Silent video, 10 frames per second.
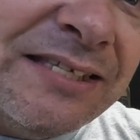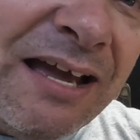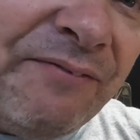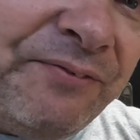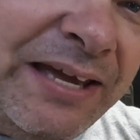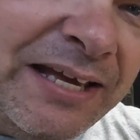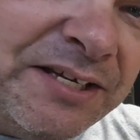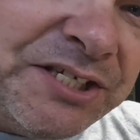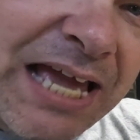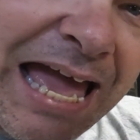stuff
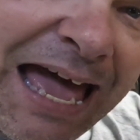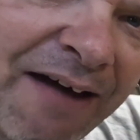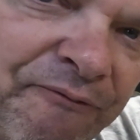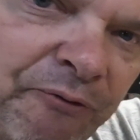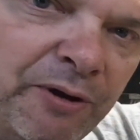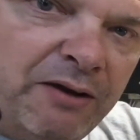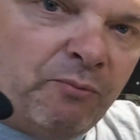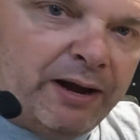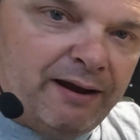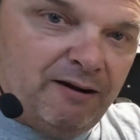is
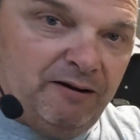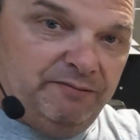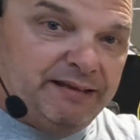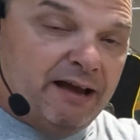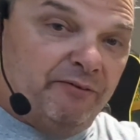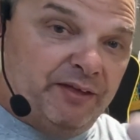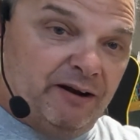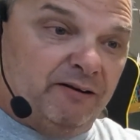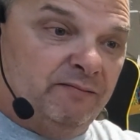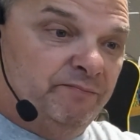everywhere down
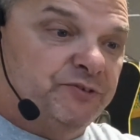there.